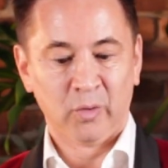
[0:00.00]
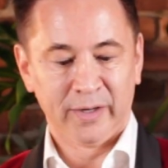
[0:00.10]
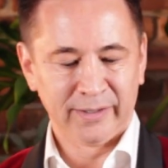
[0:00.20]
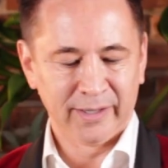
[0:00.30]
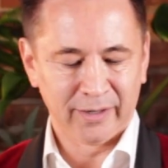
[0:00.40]
way
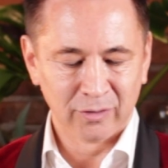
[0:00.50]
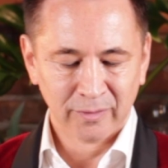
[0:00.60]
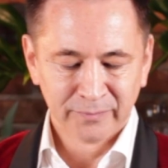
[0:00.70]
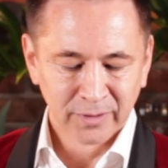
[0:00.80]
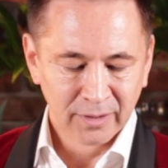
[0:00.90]
to go.
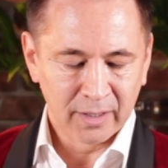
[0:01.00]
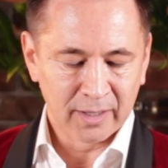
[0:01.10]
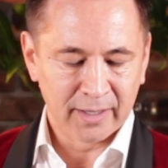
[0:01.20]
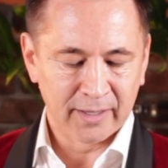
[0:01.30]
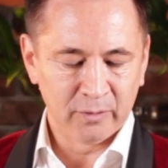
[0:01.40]

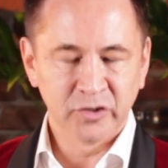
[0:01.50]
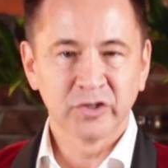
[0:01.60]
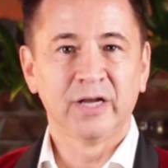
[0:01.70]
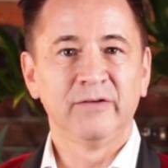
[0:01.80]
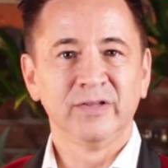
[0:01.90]
And once you
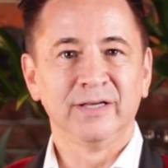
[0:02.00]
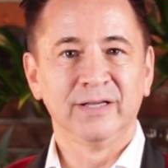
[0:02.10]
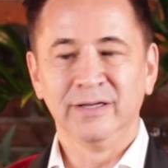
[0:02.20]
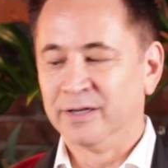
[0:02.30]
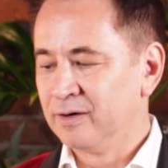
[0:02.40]
got everything
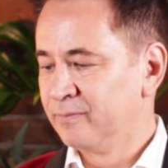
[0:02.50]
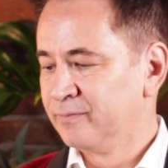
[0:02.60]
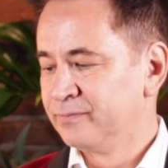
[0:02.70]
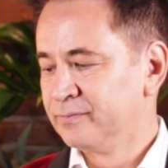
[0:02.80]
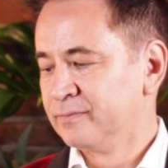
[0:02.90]
in here,
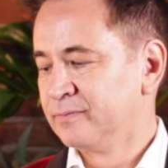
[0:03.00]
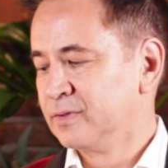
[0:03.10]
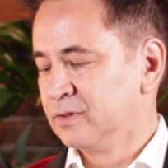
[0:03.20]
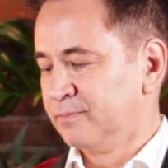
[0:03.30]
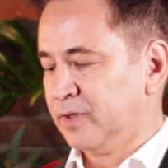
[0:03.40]

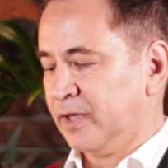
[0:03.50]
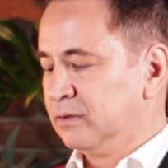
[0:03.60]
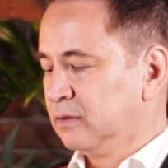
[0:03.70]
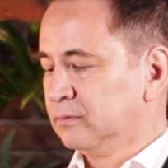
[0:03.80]
blend.